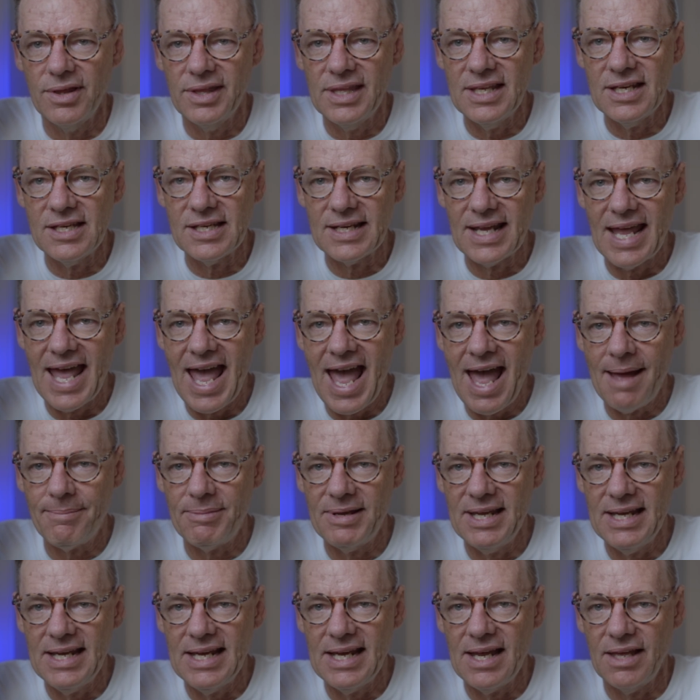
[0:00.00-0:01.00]
This
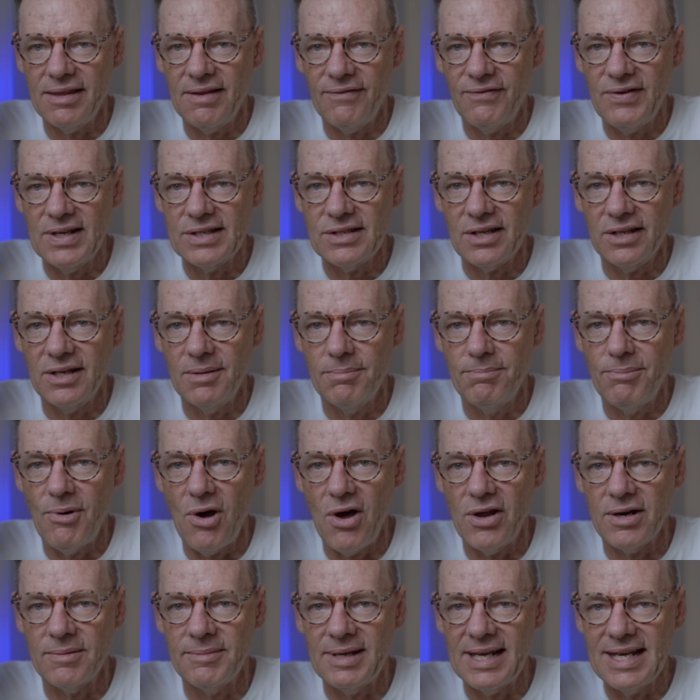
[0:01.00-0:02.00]
cap here that fits on the
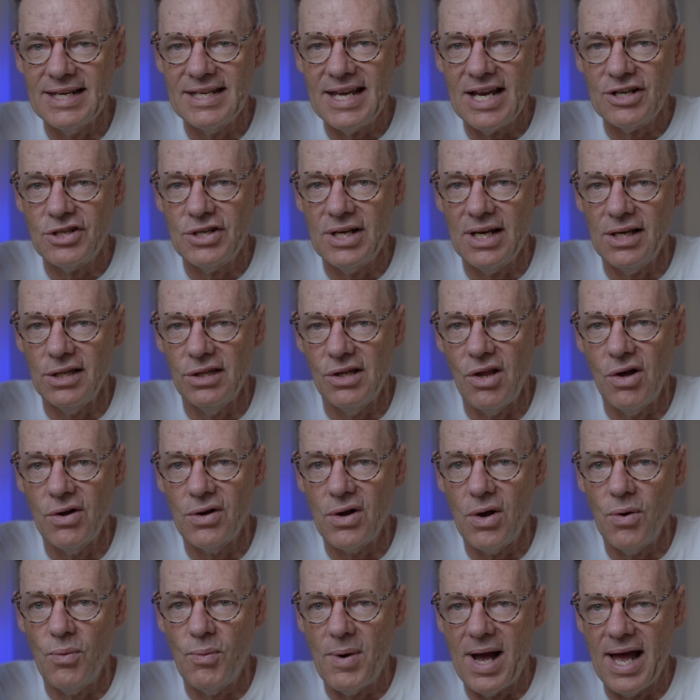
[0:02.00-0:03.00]
bottom is actually a
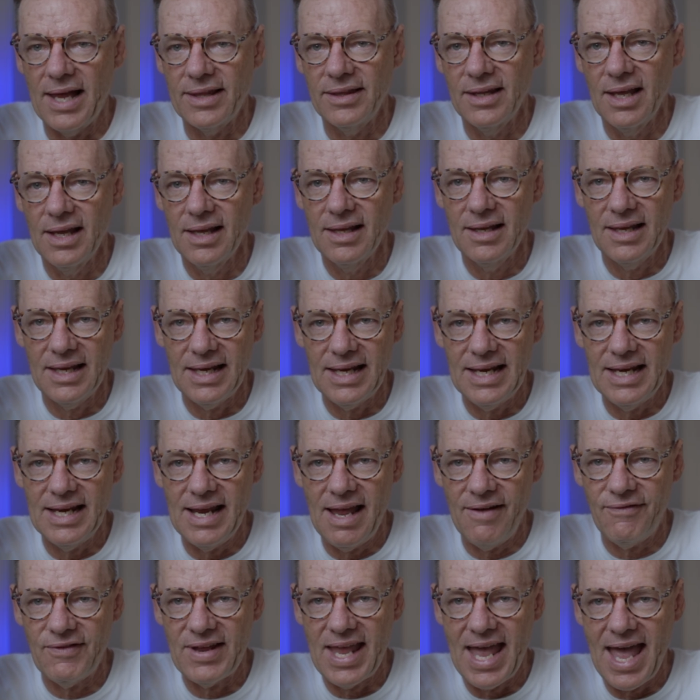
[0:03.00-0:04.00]
longer one,
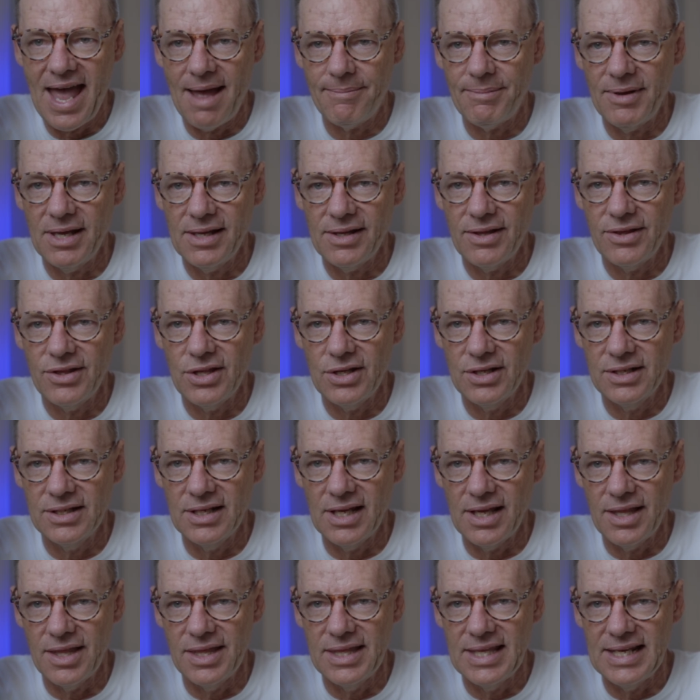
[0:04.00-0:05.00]
EF cap,
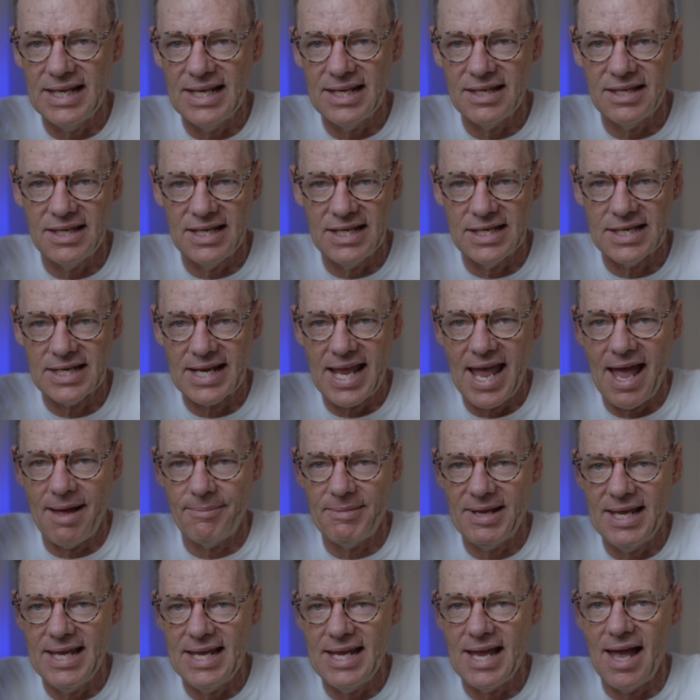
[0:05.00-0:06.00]
than this
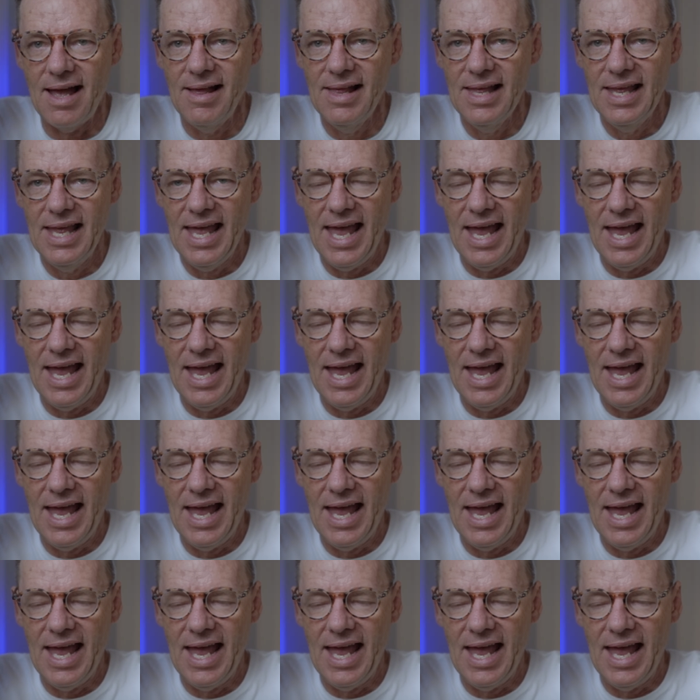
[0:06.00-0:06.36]
cap here.